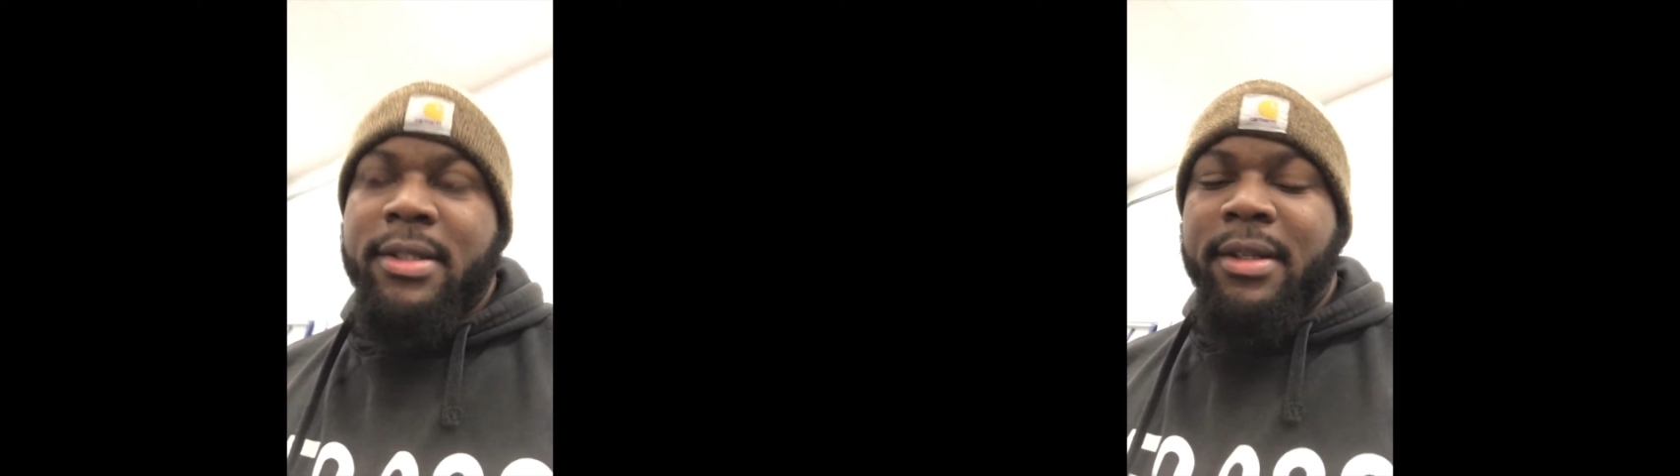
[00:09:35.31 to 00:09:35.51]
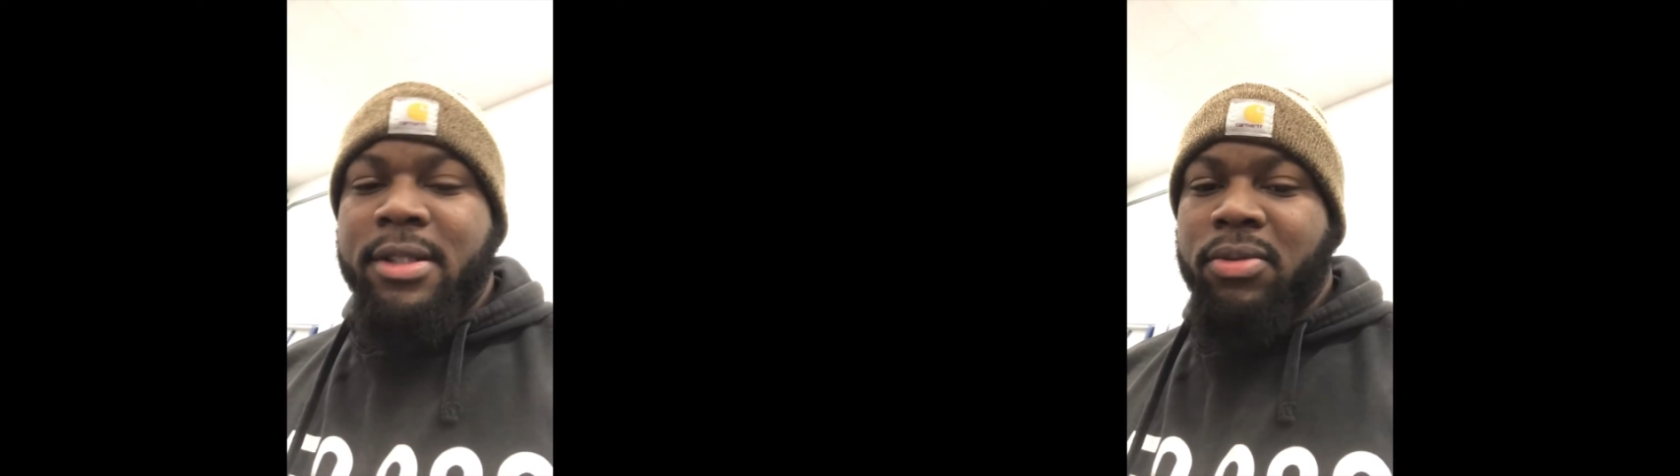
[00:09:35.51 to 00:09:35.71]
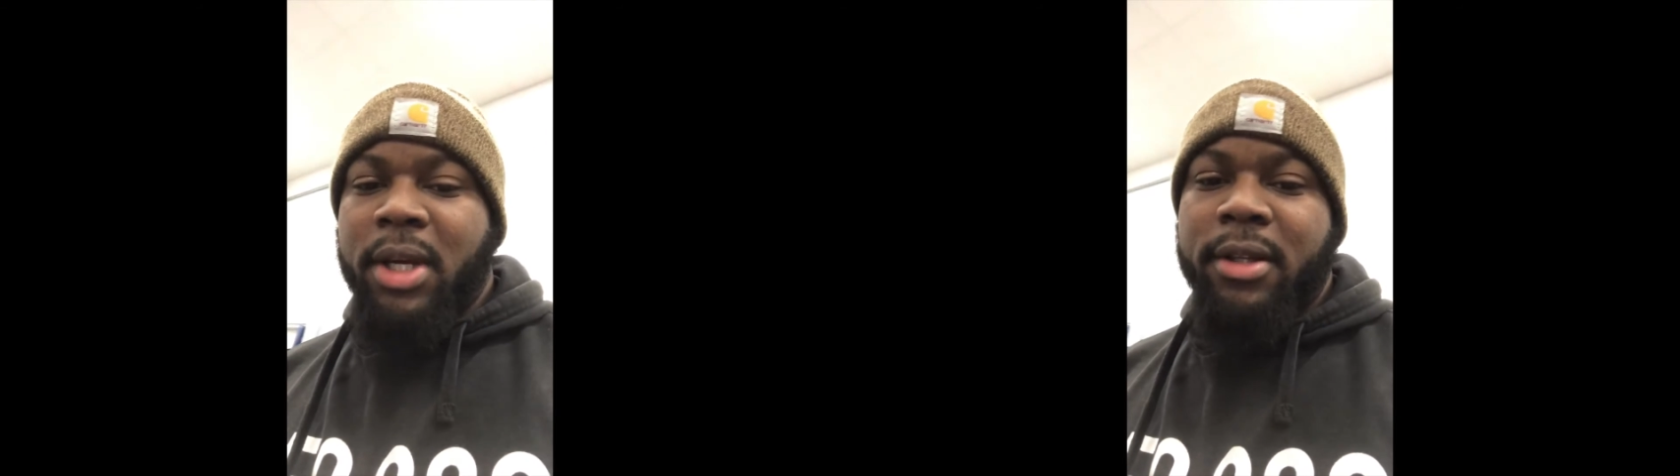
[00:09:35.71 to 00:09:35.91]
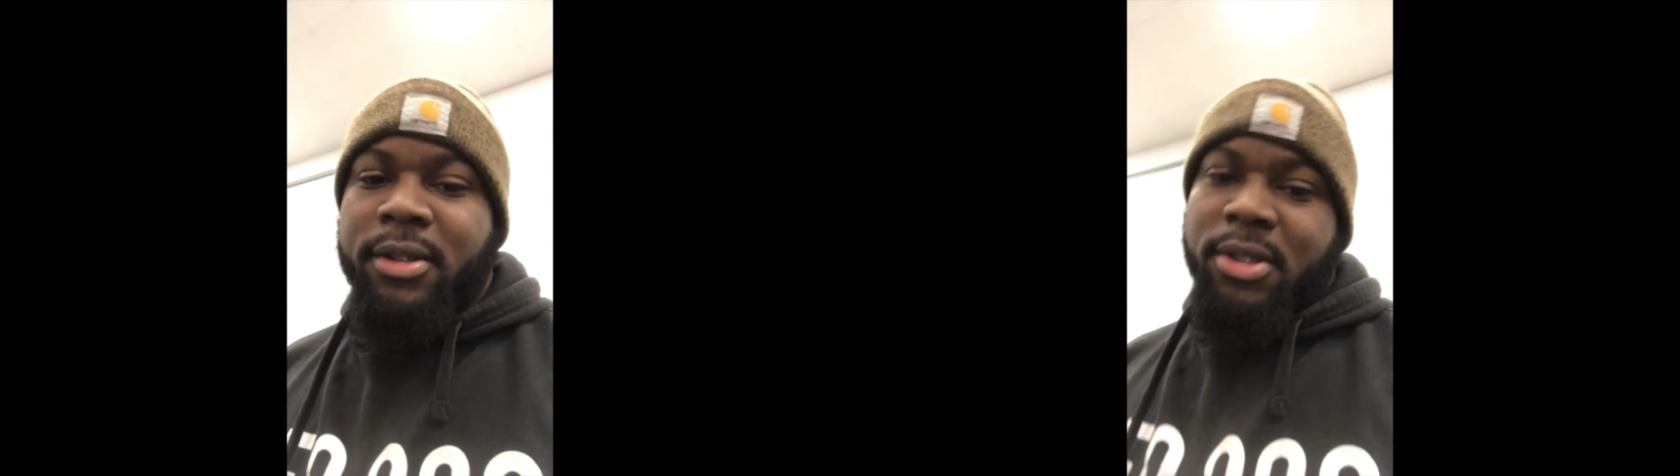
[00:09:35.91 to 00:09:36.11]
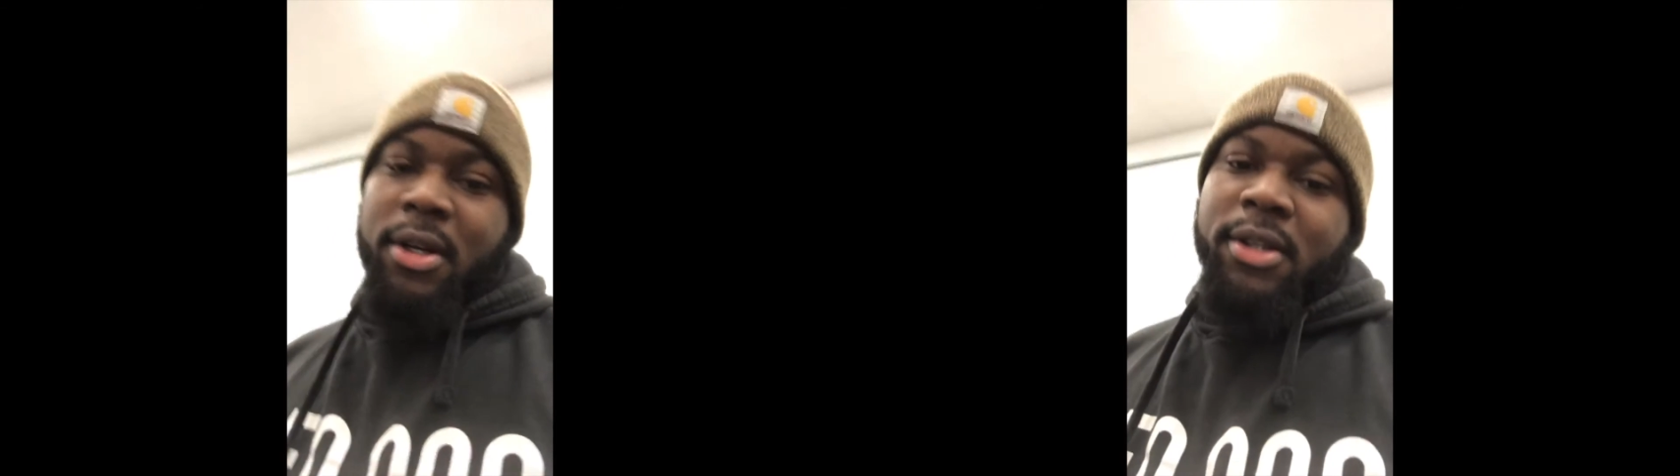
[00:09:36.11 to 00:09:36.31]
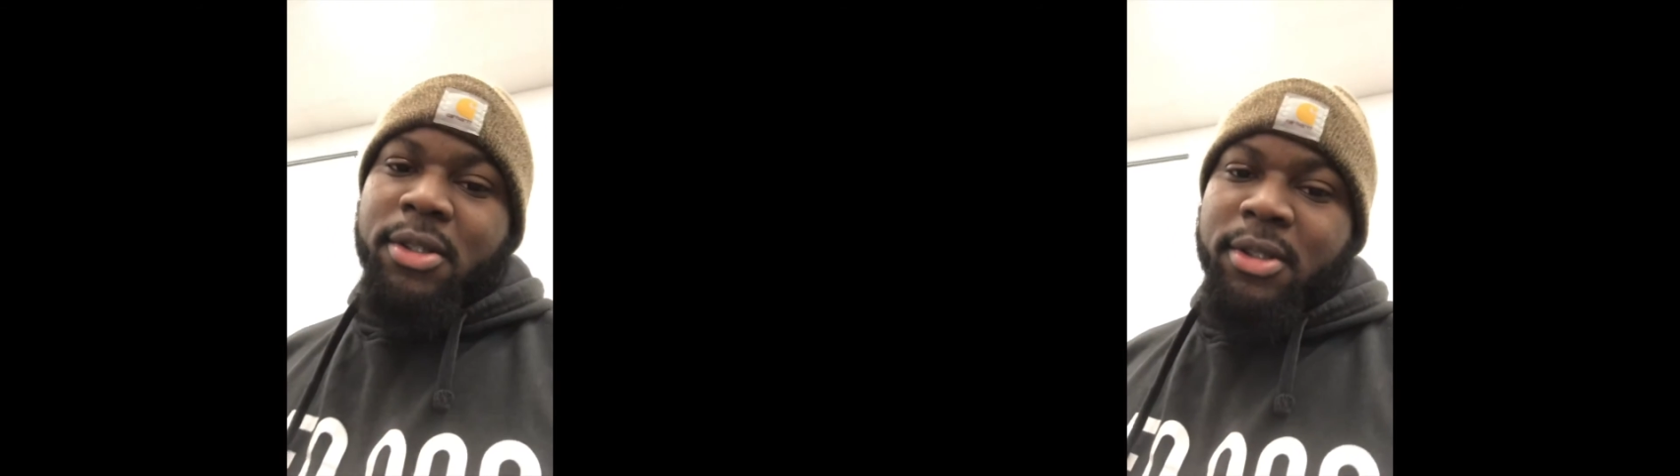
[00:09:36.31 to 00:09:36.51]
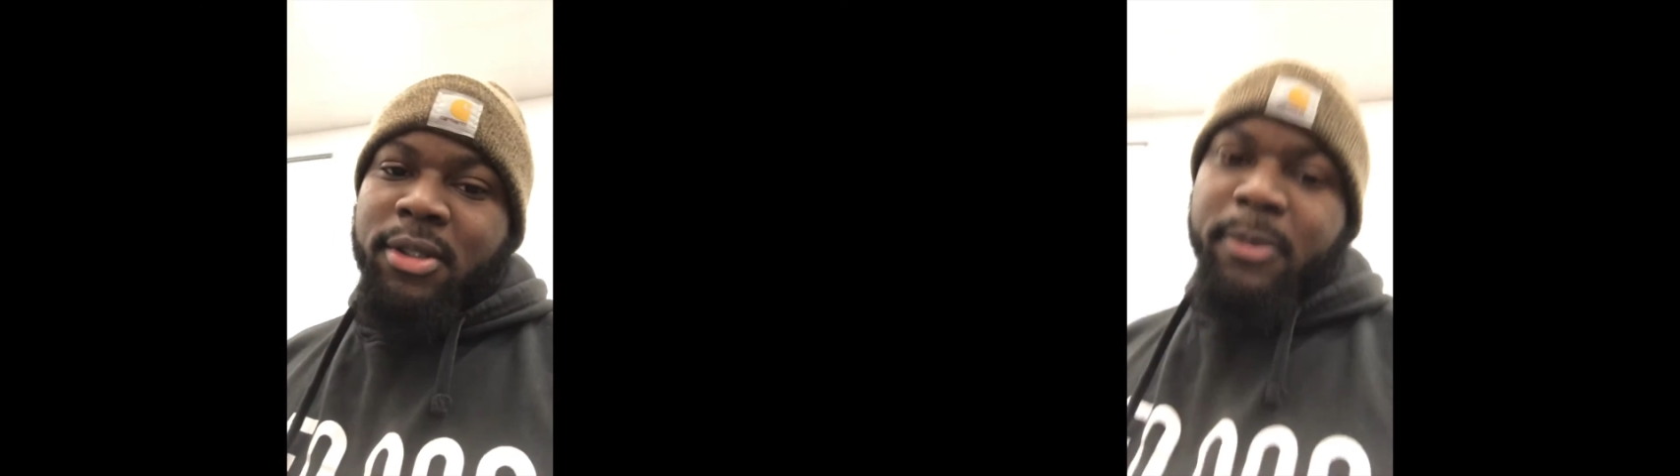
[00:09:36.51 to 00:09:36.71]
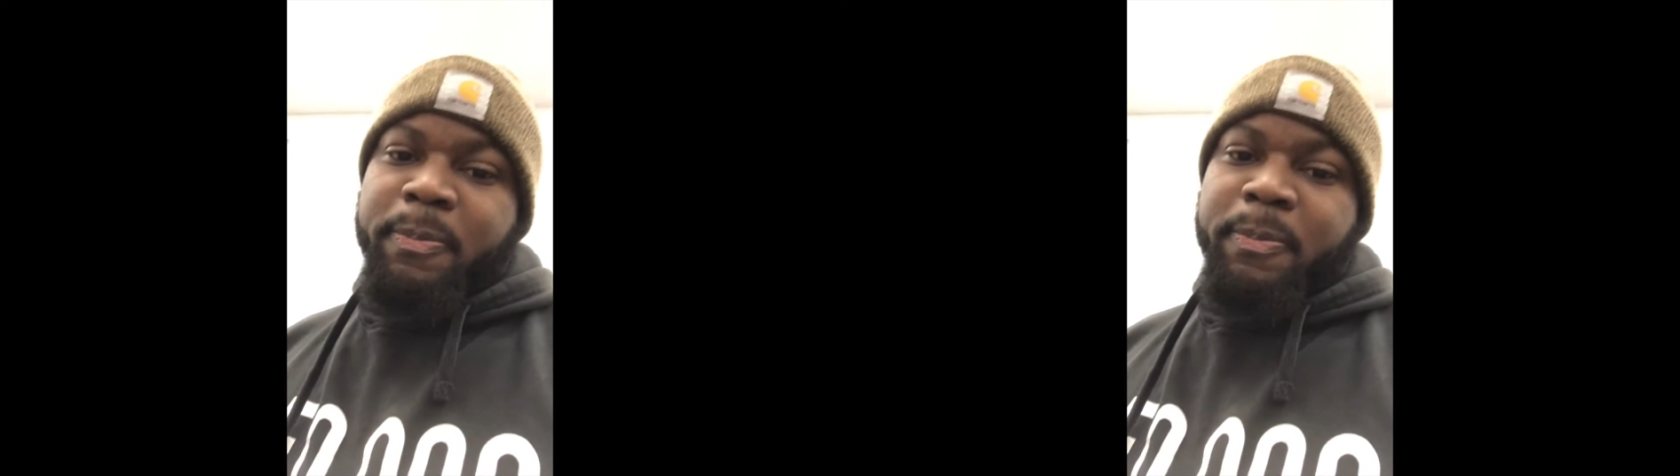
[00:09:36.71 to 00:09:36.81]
than it is regular Chargers.